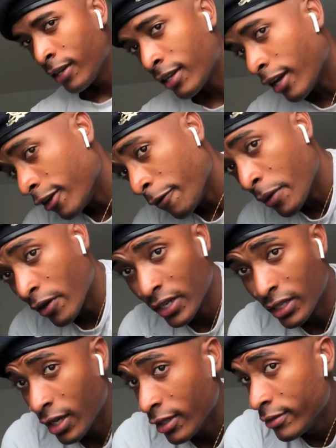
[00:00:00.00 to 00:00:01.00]
get your beret
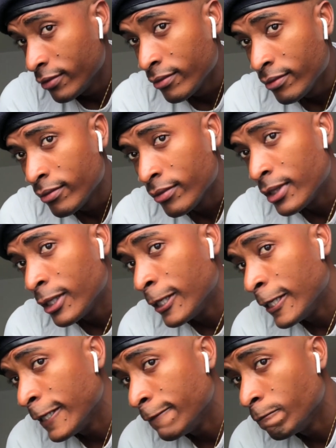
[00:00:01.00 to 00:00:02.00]
done
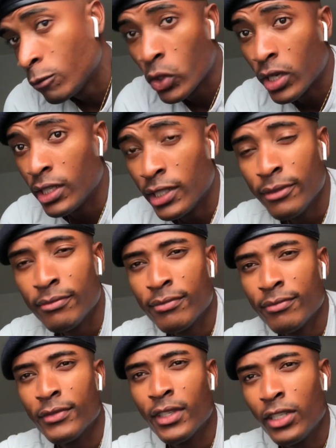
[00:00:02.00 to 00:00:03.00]
quickly
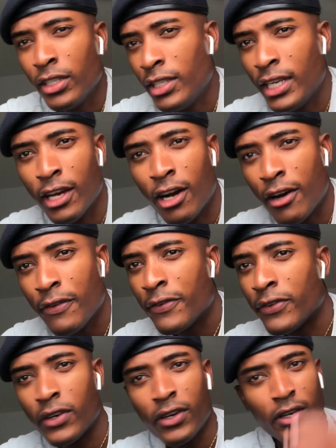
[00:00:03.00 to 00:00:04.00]
on a day off
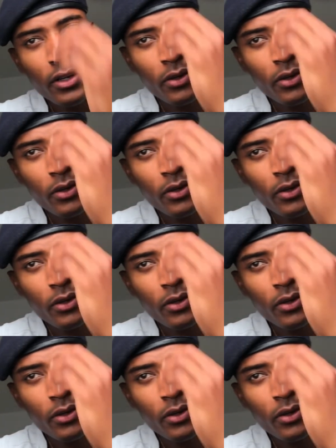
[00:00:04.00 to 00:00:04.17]
or a